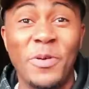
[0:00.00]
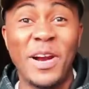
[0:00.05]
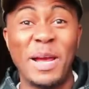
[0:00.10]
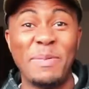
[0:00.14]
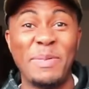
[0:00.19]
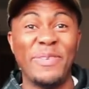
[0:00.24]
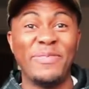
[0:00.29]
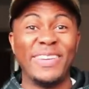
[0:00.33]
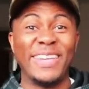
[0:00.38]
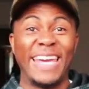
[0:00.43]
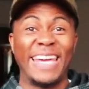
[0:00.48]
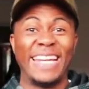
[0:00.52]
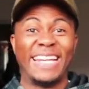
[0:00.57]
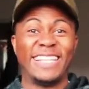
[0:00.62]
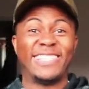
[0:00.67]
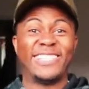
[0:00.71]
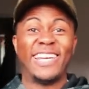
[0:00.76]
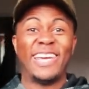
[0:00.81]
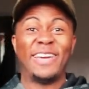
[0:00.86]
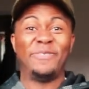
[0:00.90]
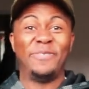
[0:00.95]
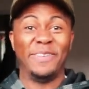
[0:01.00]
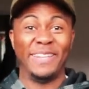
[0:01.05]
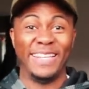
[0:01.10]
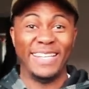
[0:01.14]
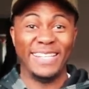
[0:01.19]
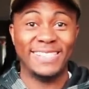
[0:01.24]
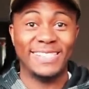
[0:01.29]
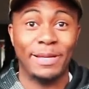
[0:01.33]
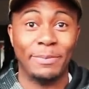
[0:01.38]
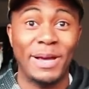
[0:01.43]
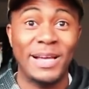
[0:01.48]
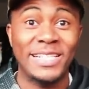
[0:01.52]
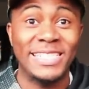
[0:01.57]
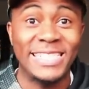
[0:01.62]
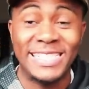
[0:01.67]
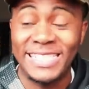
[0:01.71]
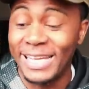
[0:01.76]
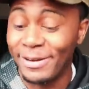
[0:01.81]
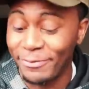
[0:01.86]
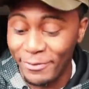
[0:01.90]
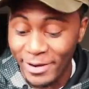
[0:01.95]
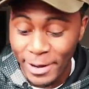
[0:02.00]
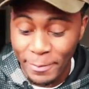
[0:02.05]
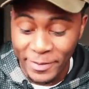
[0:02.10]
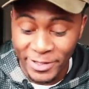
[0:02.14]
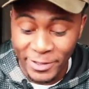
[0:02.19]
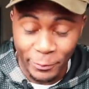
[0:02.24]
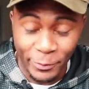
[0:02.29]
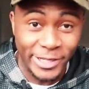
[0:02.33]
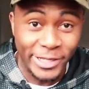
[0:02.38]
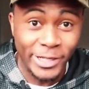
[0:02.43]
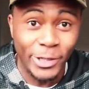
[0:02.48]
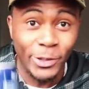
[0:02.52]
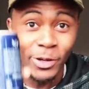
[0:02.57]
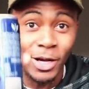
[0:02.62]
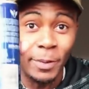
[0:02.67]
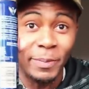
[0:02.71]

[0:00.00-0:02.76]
Right, I'm even getting a chair for this. I'm actually sitting right by the window.